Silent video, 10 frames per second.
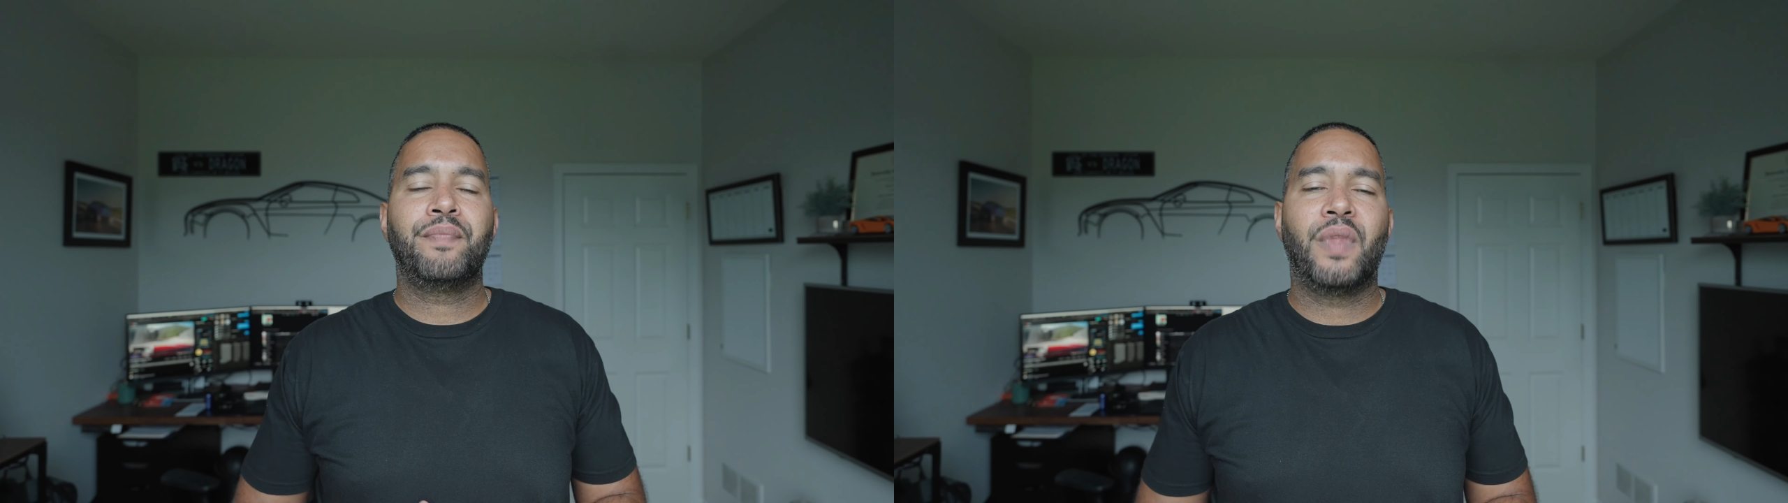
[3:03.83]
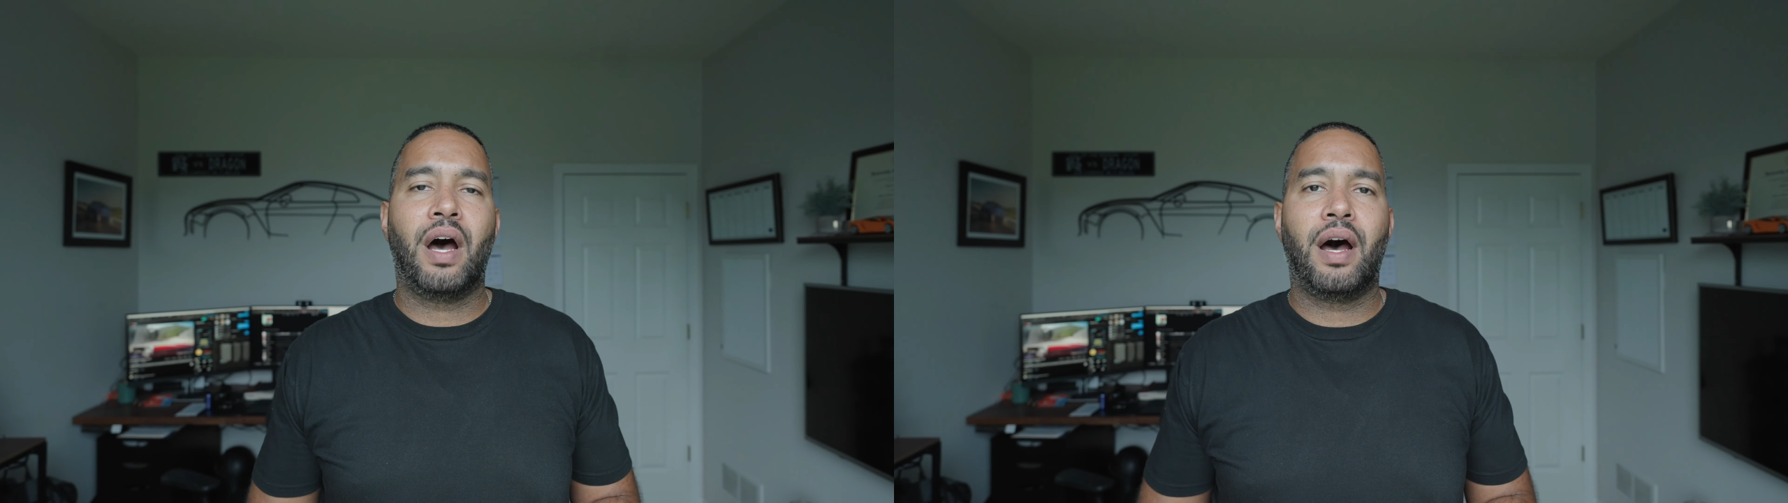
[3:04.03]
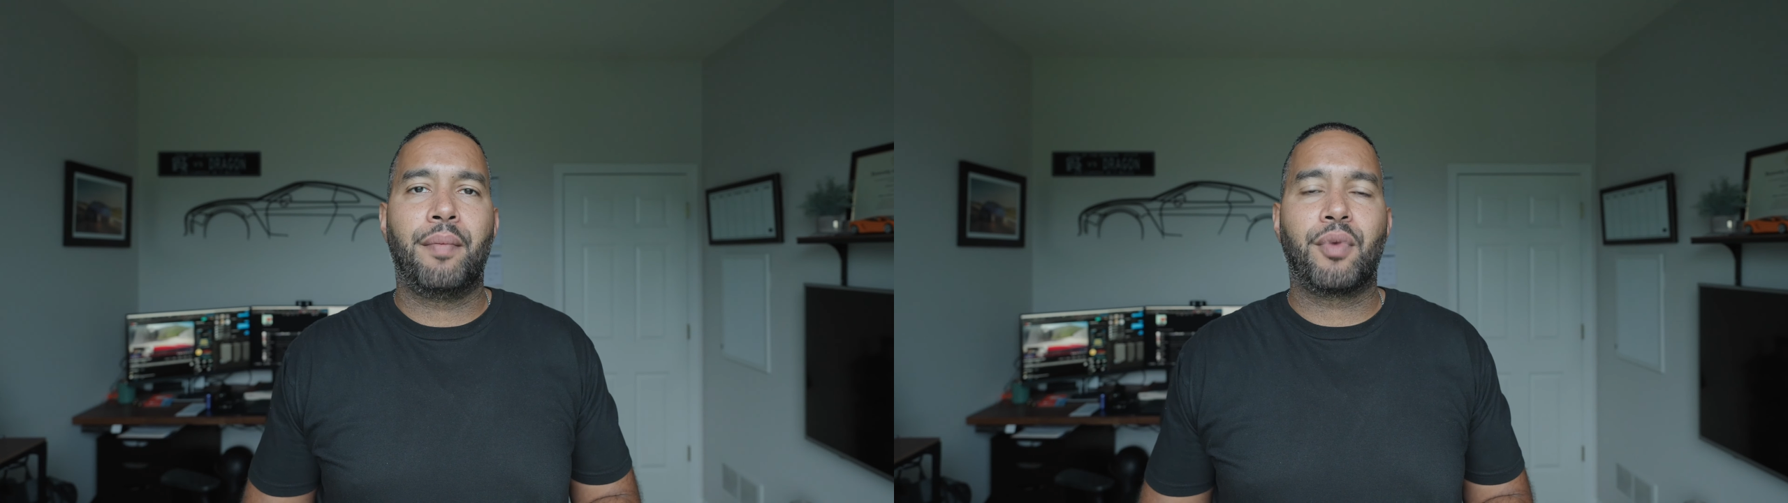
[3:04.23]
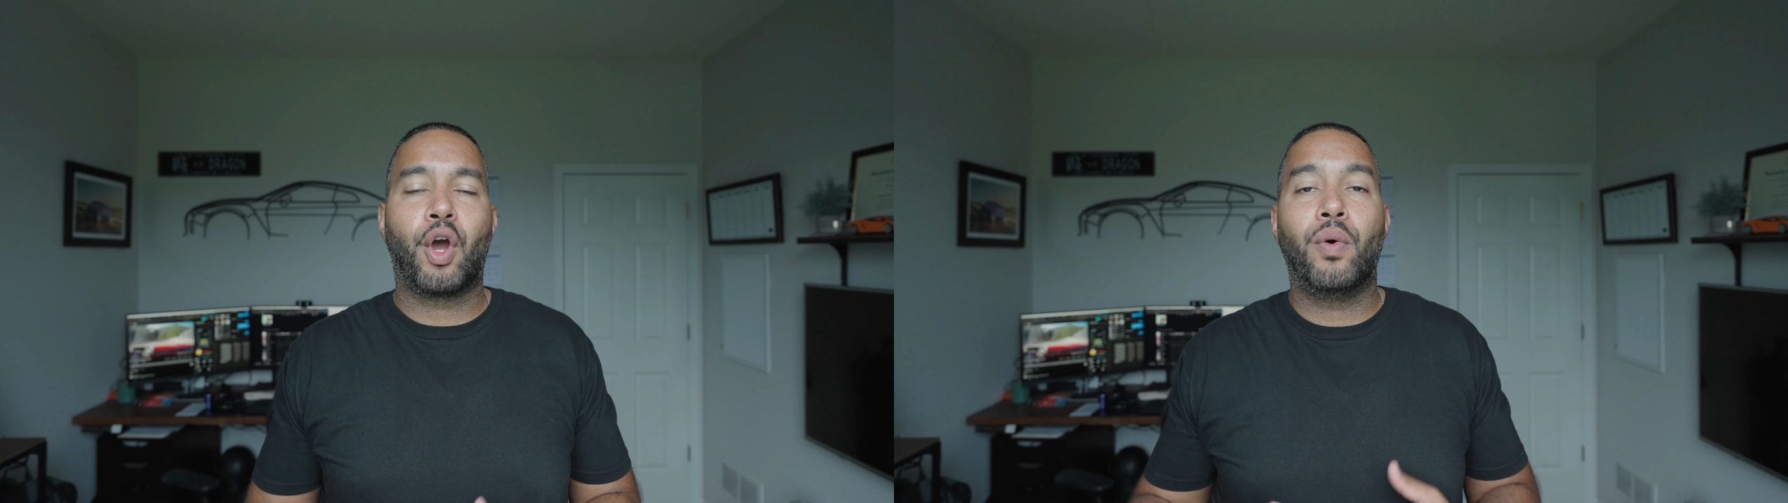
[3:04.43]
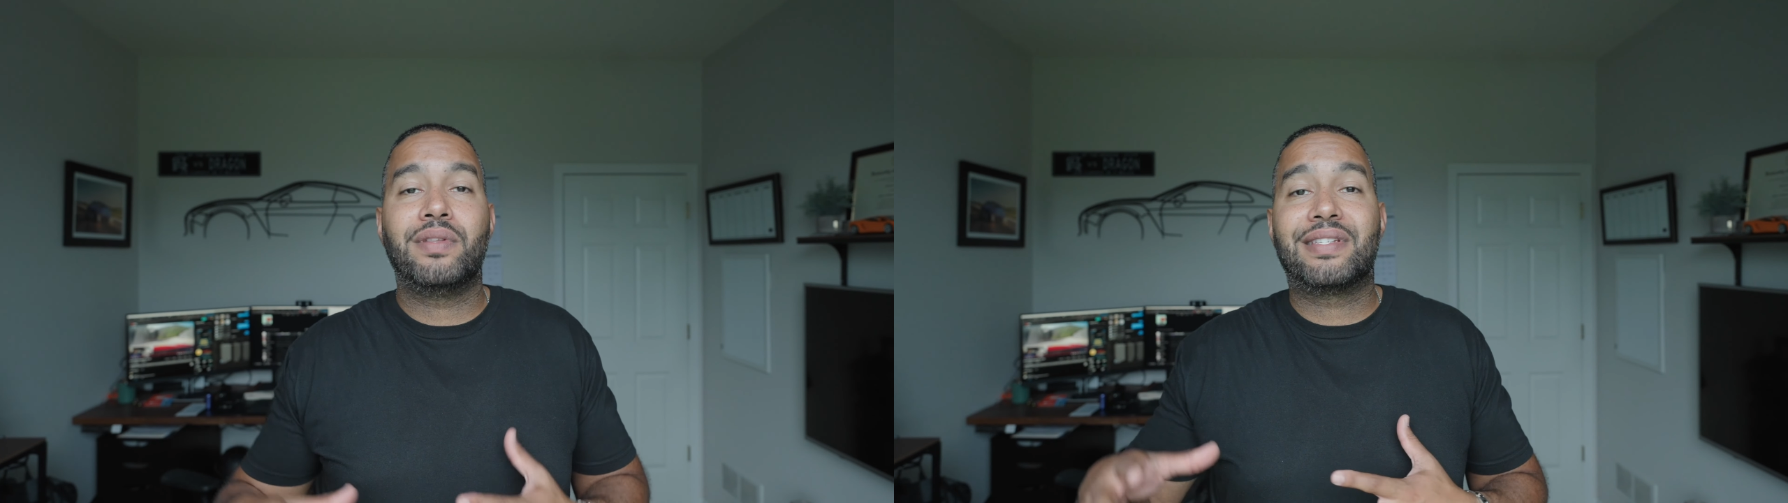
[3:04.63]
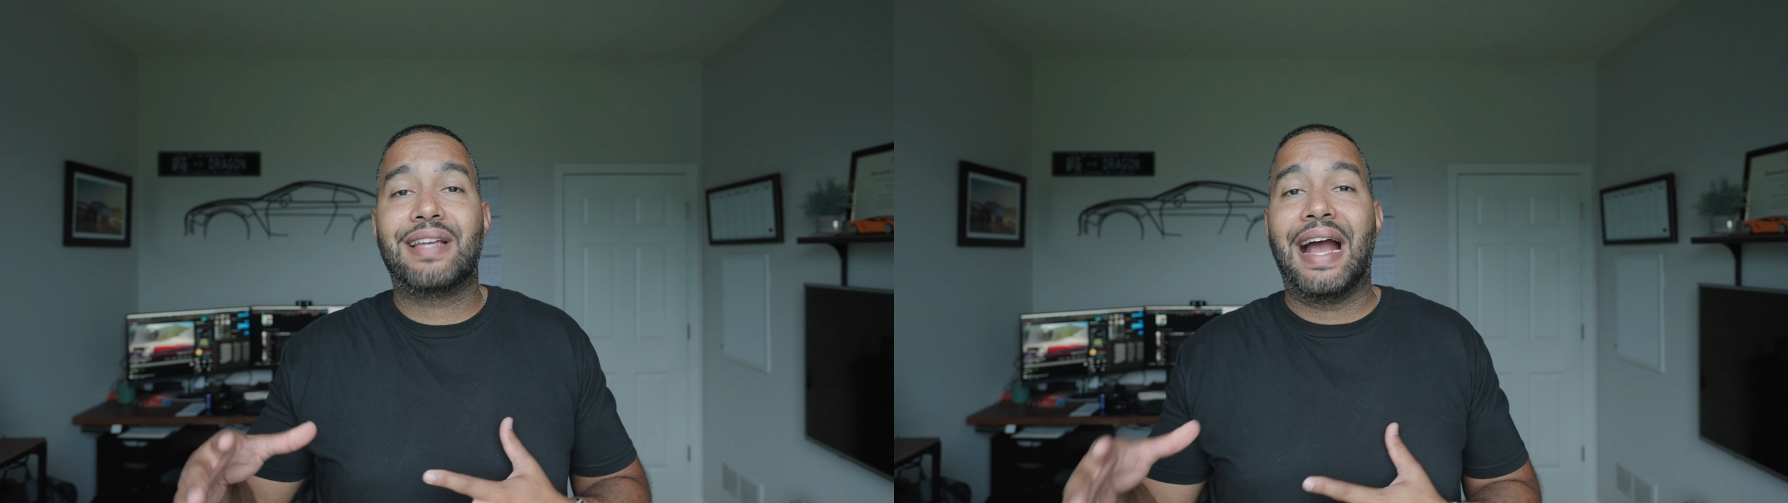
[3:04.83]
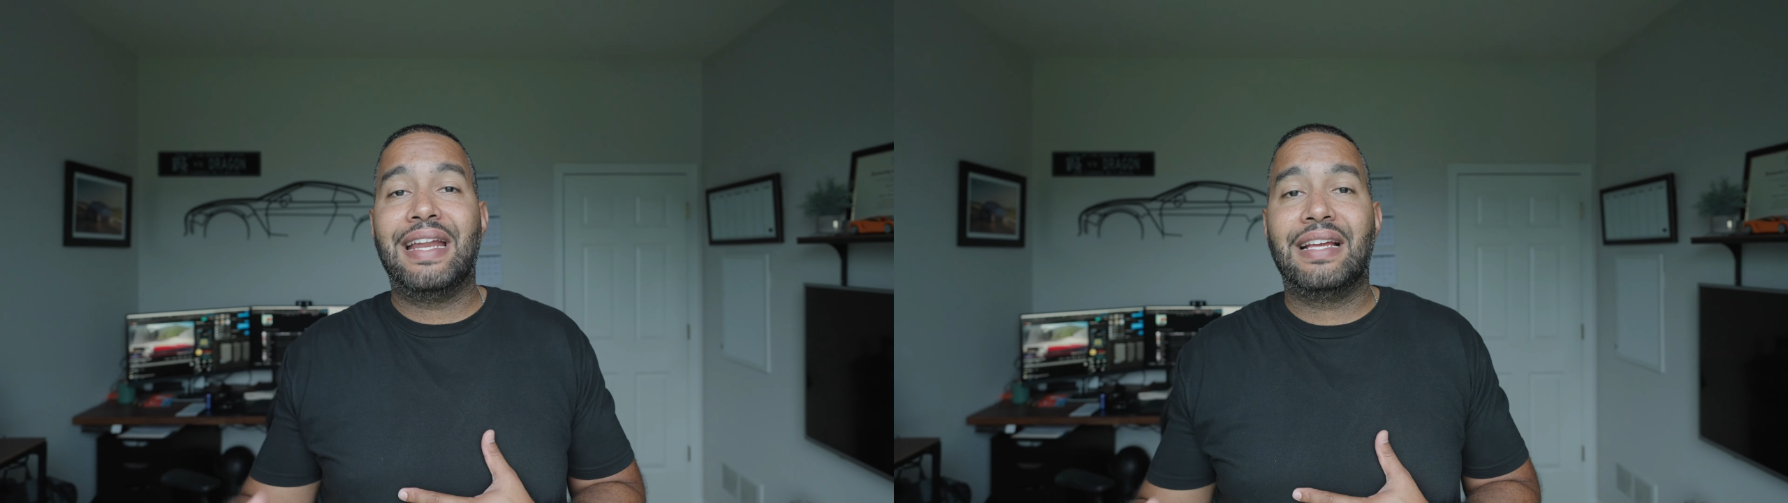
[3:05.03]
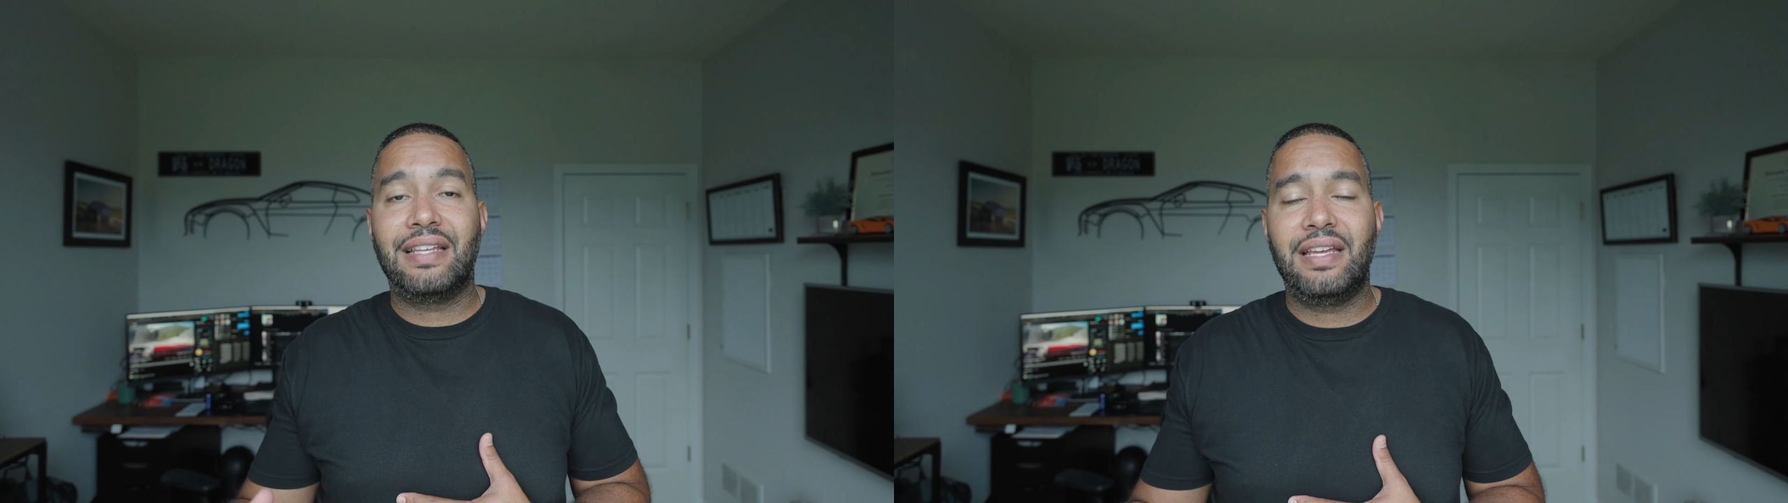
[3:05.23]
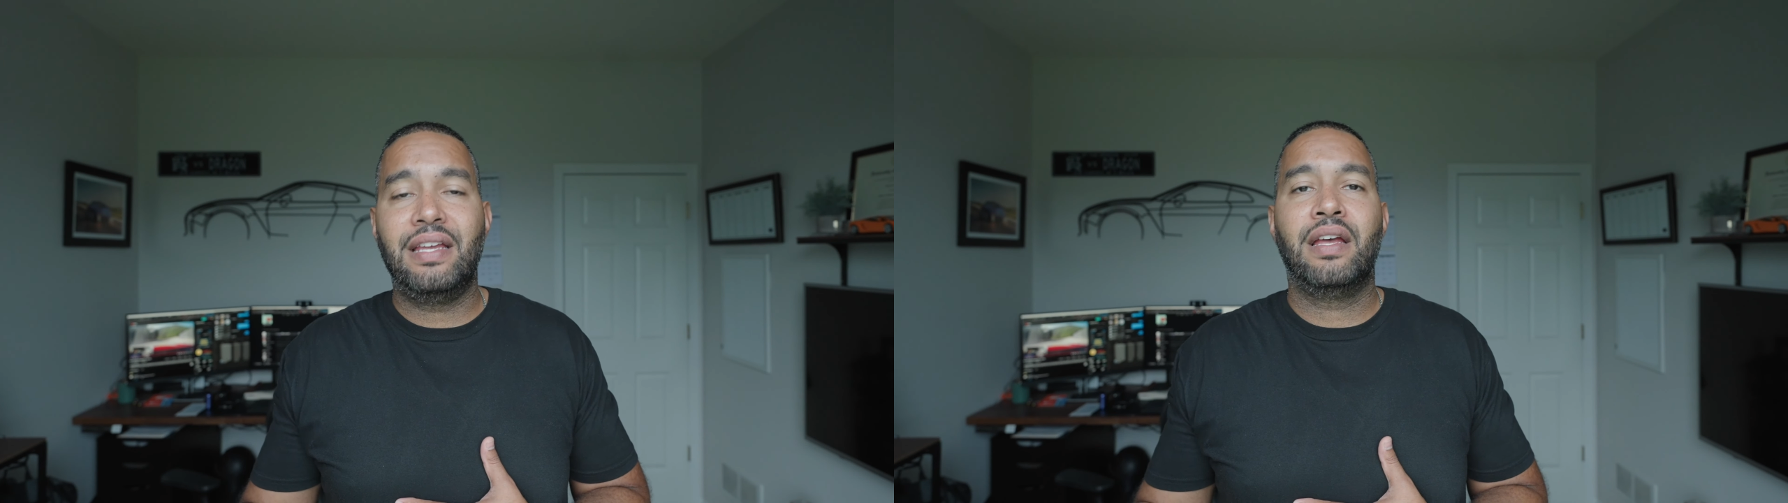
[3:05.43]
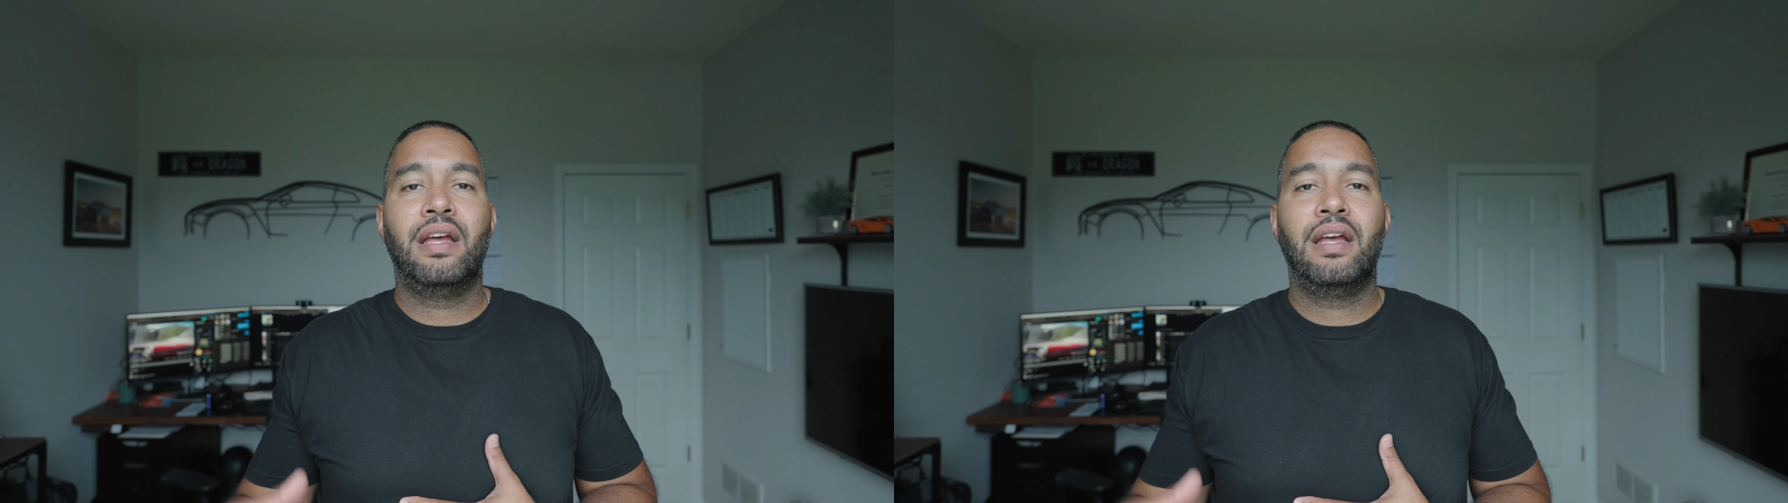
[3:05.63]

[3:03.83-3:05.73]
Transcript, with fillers: Um, coincidingly,